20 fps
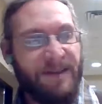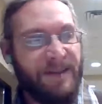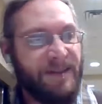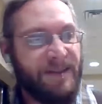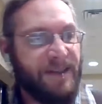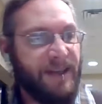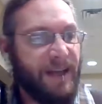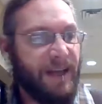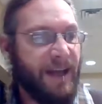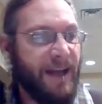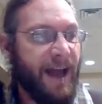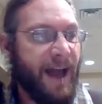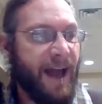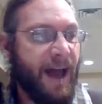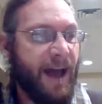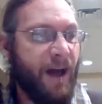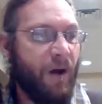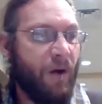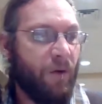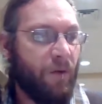seeing
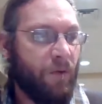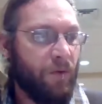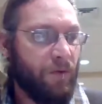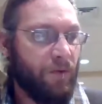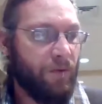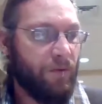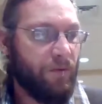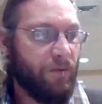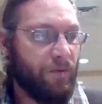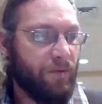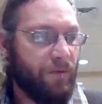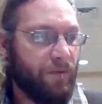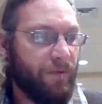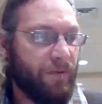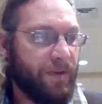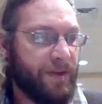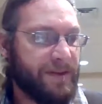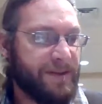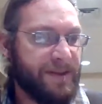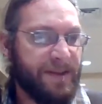how
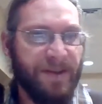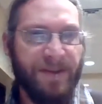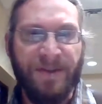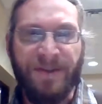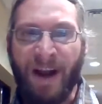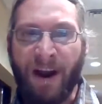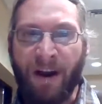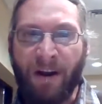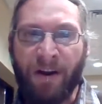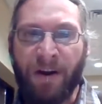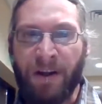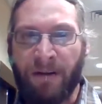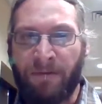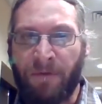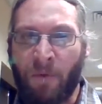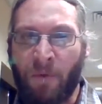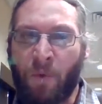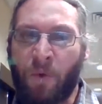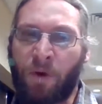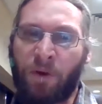the sincerity
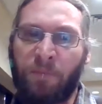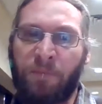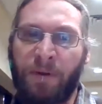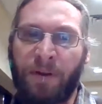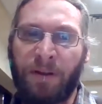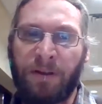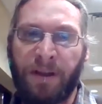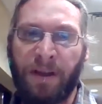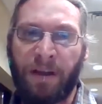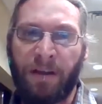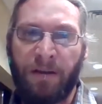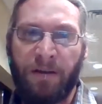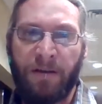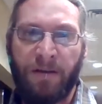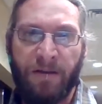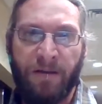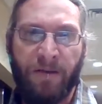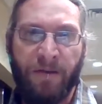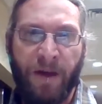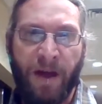of the world building
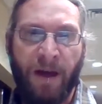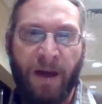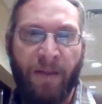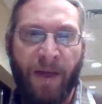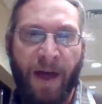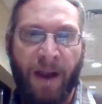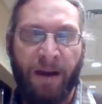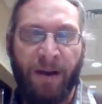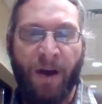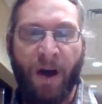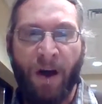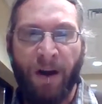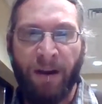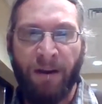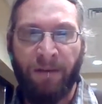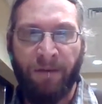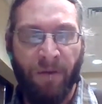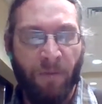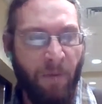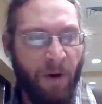that had gone
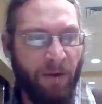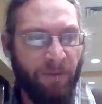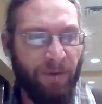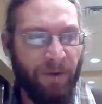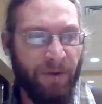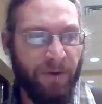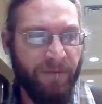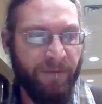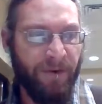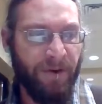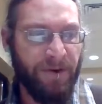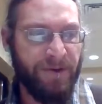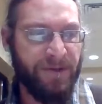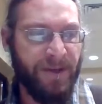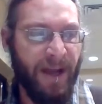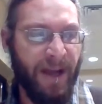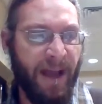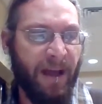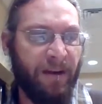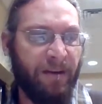into the Marvel universe
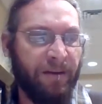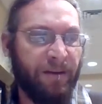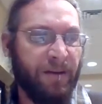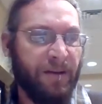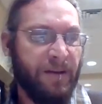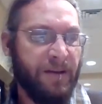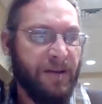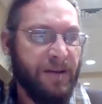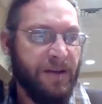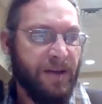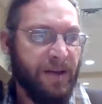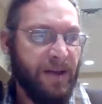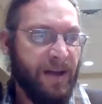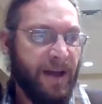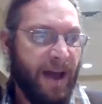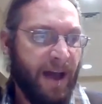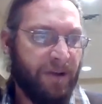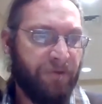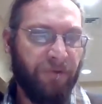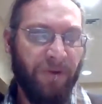and
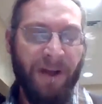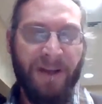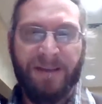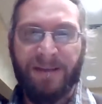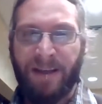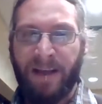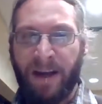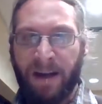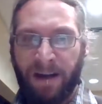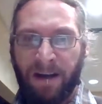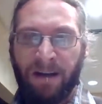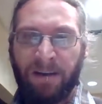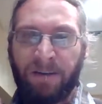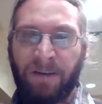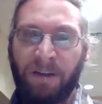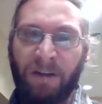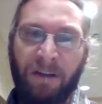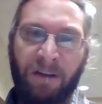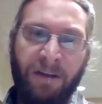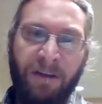had translated
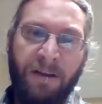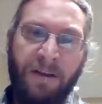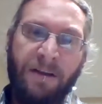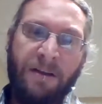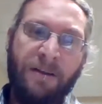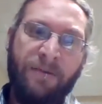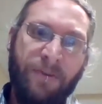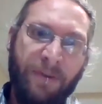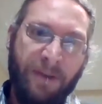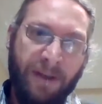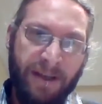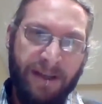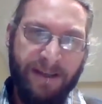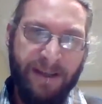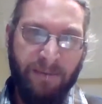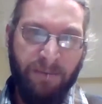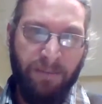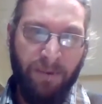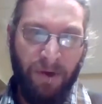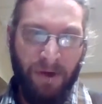into the
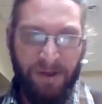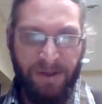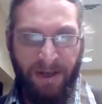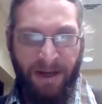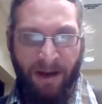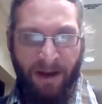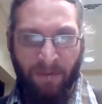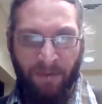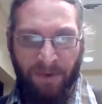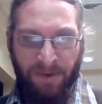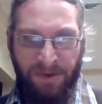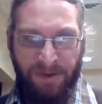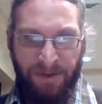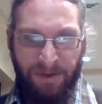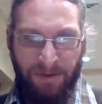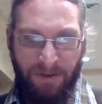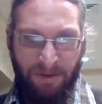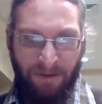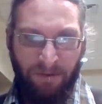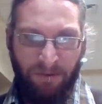DC books that I
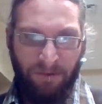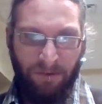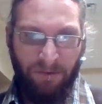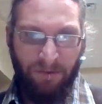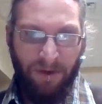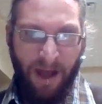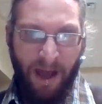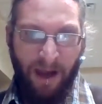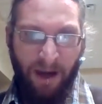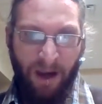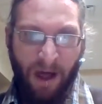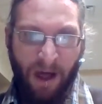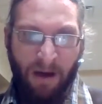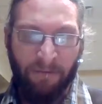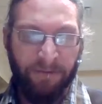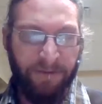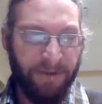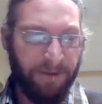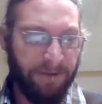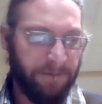had
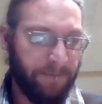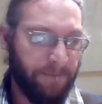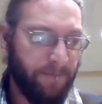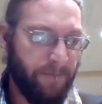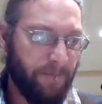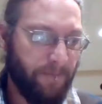loved.